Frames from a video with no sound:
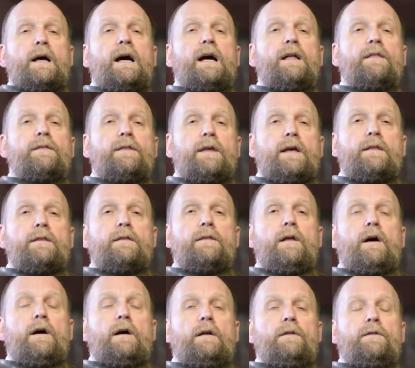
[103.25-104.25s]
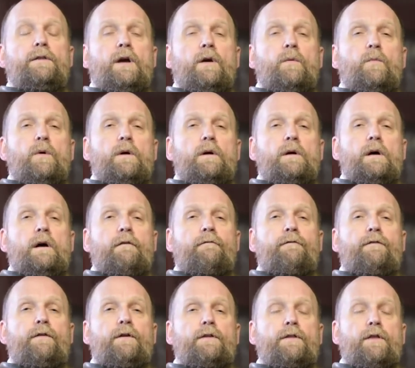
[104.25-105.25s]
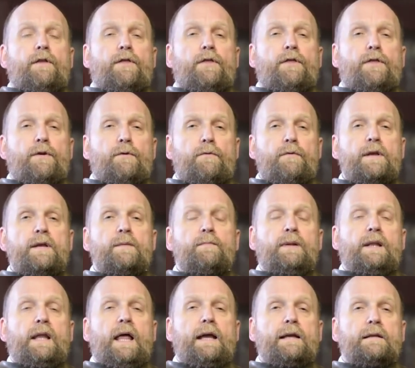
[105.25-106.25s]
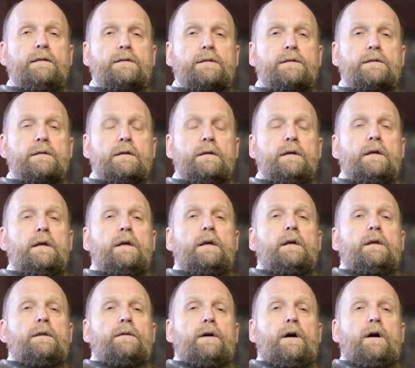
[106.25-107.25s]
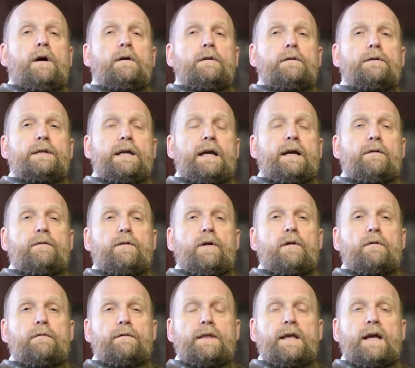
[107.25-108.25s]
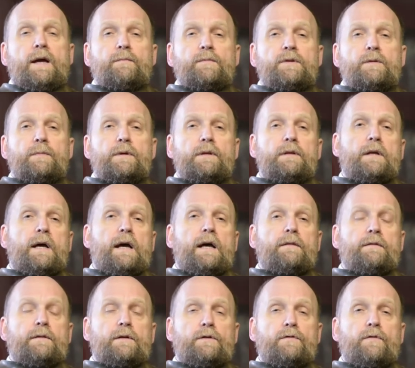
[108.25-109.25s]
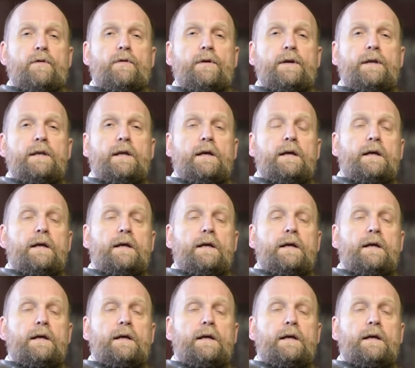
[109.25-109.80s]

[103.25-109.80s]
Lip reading: and then there were a further 3 plates that hung down over the abdomen and the groin,